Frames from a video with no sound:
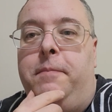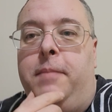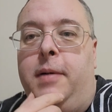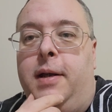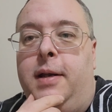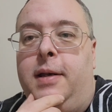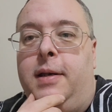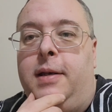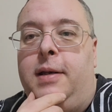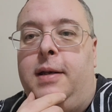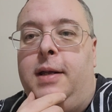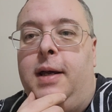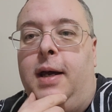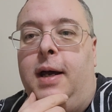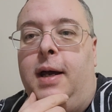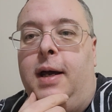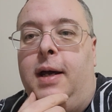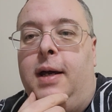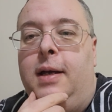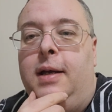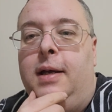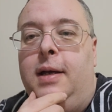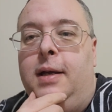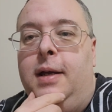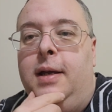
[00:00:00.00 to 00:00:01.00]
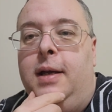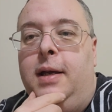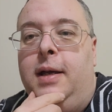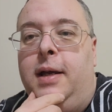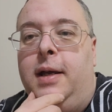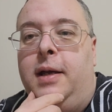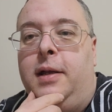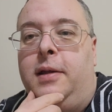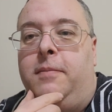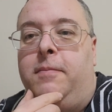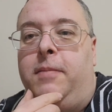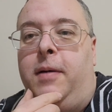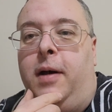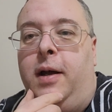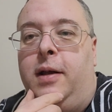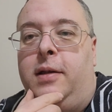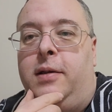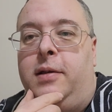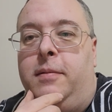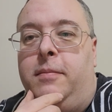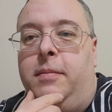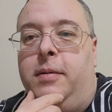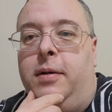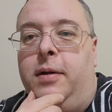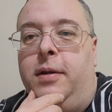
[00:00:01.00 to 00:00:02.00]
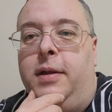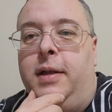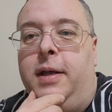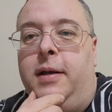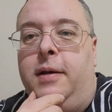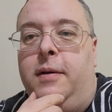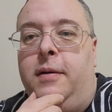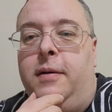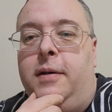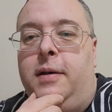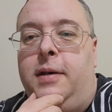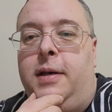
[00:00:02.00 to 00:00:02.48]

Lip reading: but it's possible that